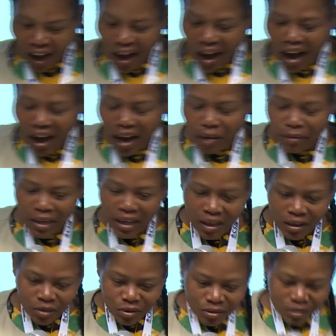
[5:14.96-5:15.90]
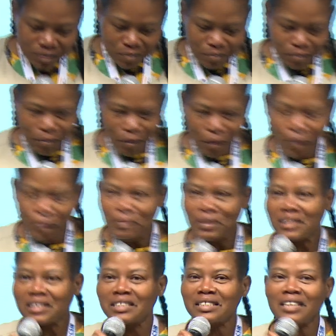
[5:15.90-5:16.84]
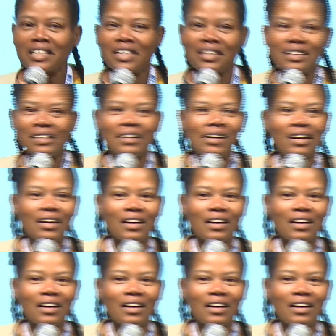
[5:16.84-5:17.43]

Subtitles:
I mean, I could probably sing,